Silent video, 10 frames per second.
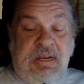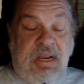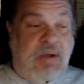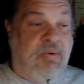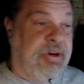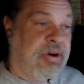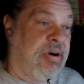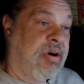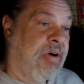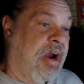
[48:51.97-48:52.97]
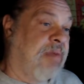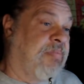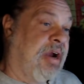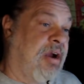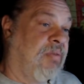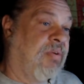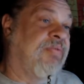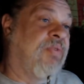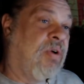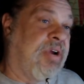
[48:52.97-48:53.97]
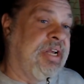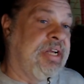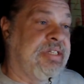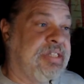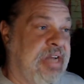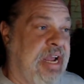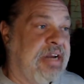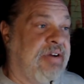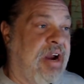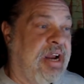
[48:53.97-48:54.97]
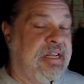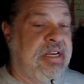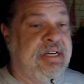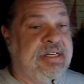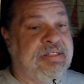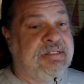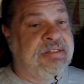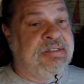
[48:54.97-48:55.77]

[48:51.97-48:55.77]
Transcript: And when you're a grandparent with four kids and eight grandkids,